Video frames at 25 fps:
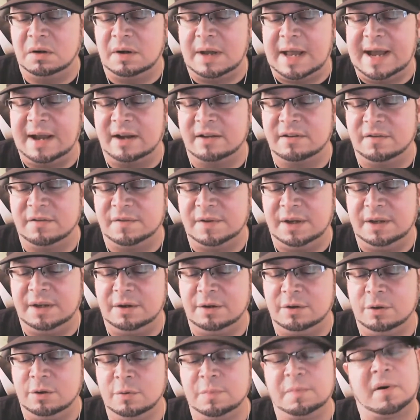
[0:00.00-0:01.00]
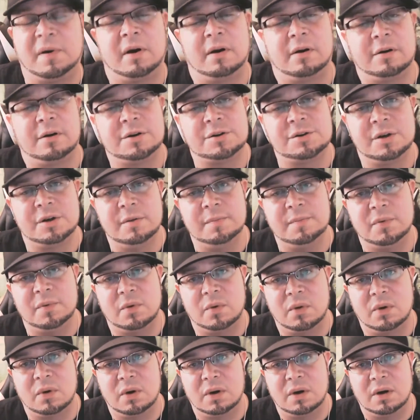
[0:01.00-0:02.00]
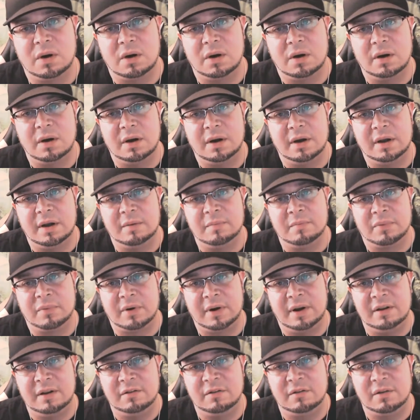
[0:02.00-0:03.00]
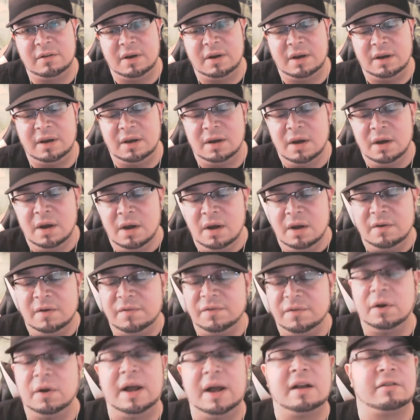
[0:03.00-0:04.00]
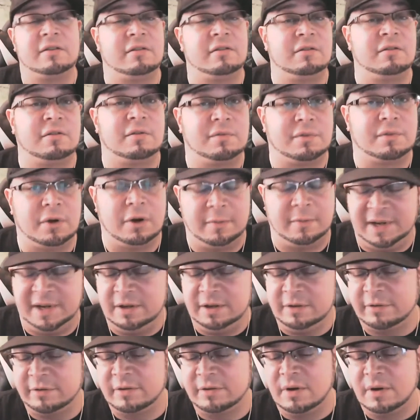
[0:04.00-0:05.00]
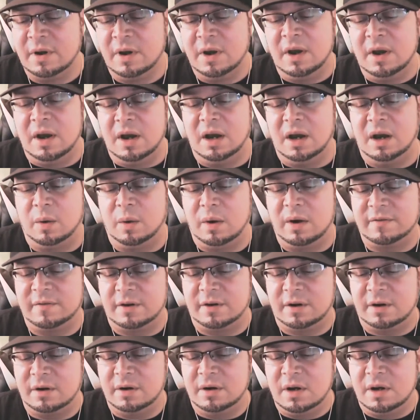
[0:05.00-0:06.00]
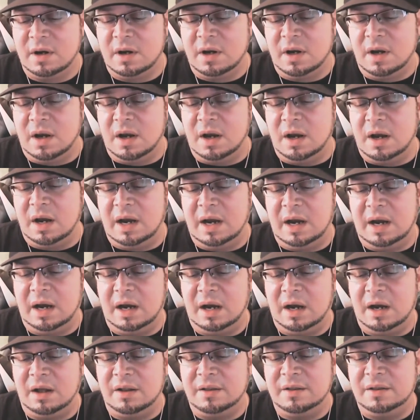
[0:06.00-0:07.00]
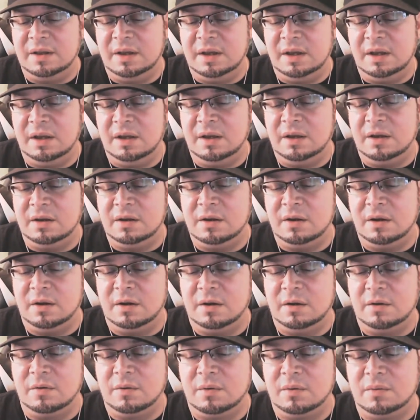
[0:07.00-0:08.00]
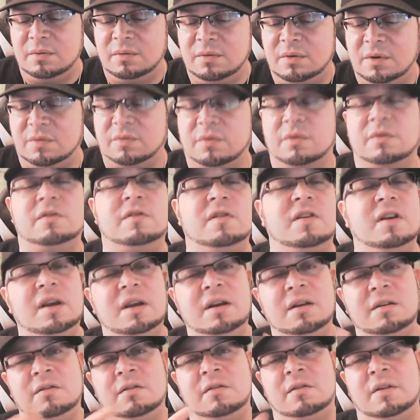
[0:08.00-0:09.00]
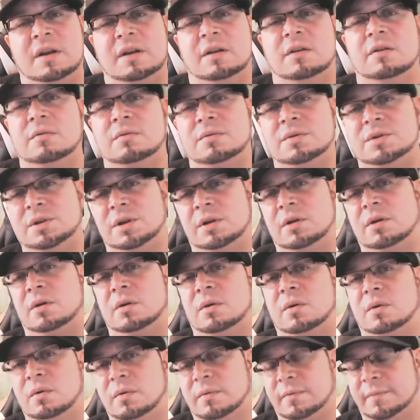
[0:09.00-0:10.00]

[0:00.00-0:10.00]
activate a new partnership or embrace a full essence of romance. However, the routines that you do